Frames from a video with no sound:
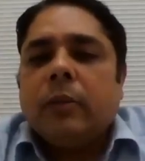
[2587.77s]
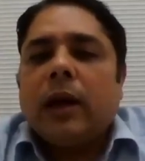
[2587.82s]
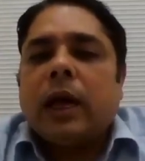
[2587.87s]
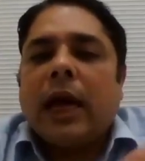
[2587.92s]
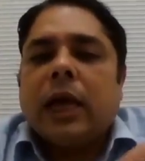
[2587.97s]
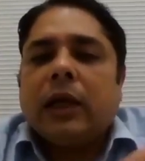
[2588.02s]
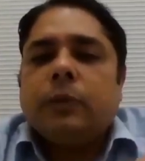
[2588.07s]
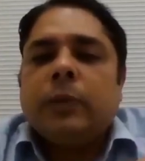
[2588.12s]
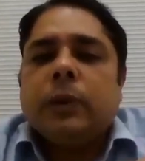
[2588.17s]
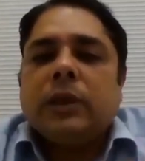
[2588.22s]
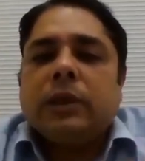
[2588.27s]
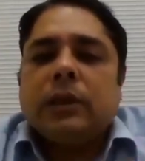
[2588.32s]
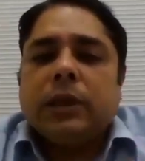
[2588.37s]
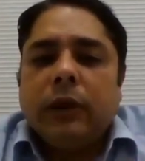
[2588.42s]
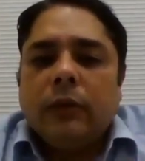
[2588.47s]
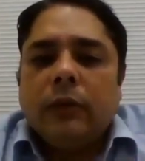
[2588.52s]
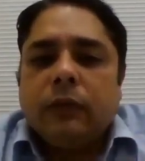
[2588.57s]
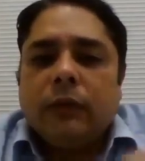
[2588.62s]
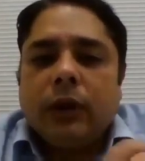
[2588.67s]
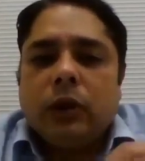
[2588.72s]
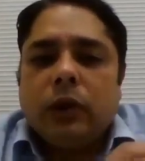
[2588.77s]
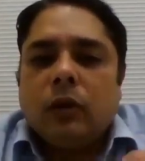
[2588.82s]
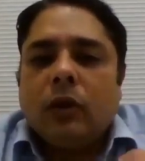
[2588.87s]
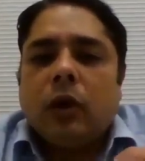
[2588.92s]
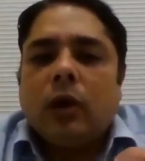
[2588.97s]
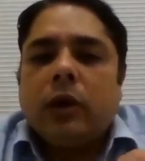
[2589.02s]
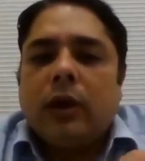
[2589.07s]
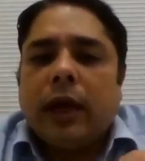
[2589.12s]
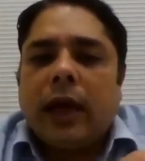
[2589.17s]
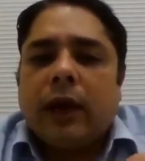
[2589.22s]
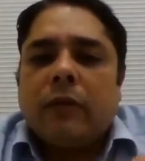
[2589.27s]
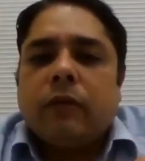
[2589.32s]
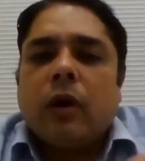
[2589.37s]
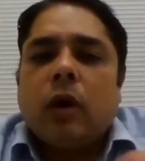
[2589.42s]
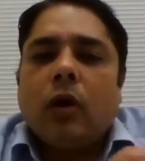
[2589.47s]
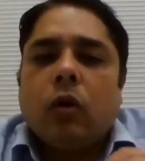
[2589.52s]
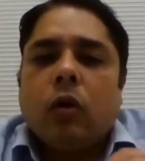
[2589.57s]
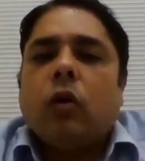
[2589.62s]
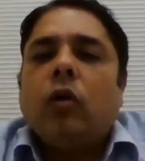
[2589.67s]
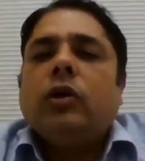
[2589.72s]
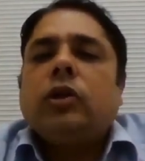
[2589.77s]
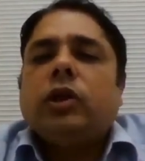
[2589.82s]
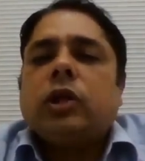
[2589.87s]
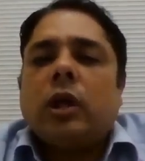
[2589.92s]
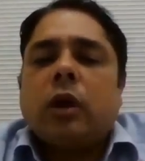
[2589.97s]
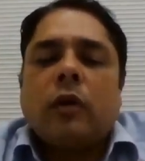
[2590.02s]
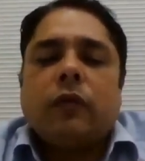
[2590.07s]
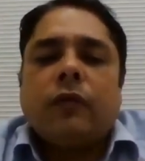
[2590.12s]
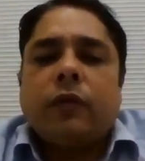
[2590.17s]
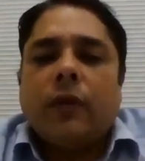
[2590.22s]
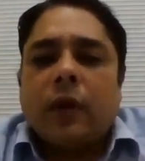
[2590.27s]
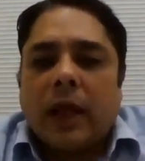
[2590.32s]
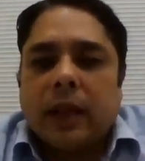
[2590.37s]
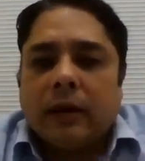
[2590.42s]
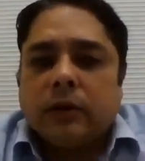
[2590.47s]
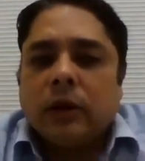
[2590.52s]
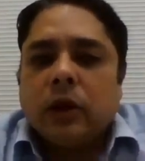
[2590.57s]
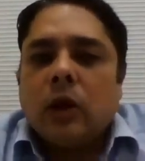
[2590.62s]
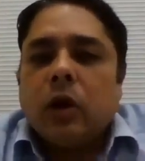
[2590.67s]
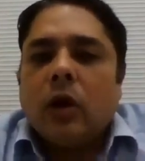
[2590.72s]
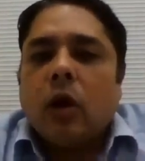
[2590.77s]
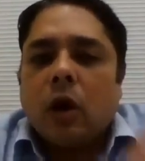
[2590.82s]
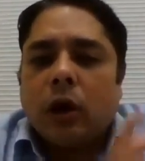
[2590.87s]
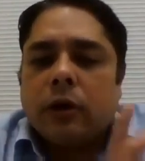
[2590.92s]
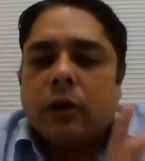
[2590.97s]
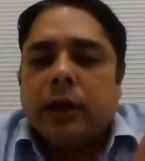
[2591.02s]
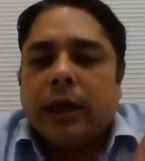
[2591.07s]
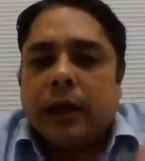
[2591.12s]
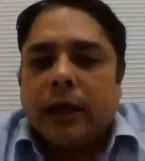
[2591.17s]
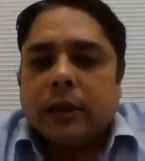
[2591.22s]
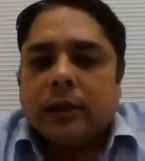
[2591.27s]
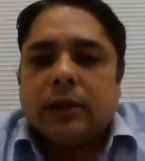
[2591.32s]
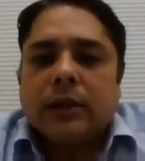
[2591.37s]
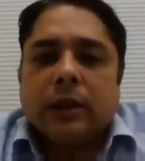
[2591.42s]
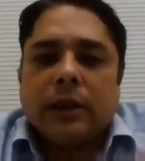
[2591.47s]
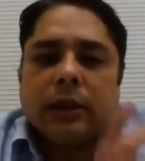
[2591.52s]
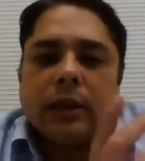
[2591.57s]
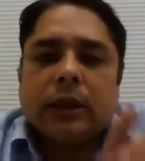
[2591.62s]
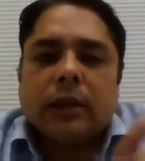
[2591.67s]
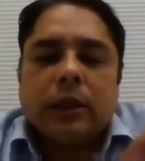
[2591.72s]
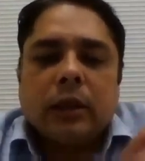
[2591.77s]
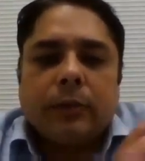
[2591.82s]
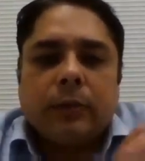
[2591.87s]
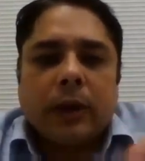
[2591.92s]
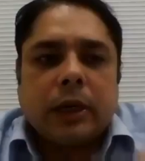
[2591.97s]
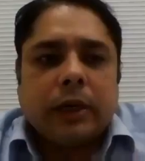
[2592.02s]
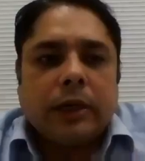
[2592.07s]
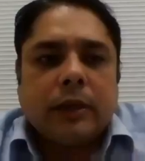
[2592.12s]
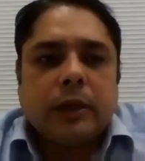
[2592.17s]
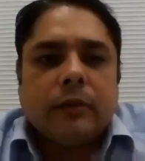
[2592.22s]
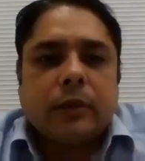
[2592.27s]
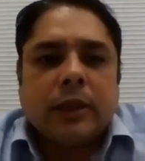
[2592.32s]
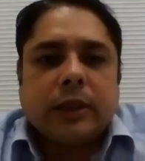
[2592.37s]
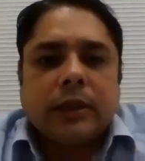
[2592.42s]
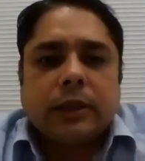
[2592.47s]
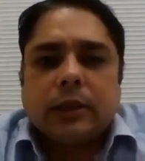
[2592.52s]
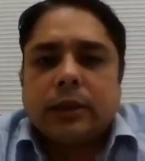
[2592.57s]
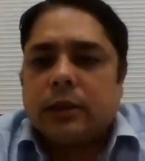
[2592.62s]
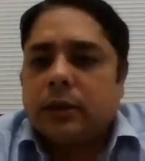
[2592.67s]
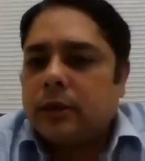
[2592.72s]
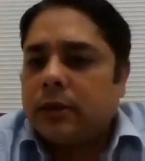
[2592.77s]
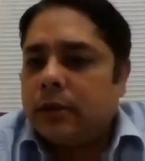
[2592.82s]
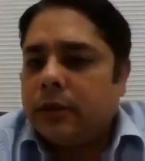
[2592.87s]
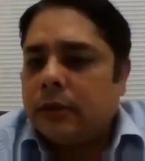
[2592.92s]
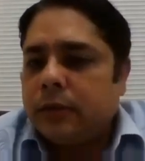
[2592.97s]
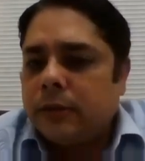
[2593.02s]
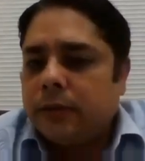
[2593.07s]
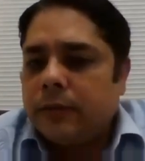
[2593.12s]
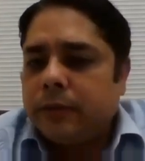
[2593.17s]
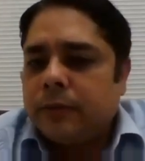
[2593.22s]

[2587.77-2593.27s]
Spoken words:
But as per se, we do not have our own shut-off valves or relays. These are third-party devices.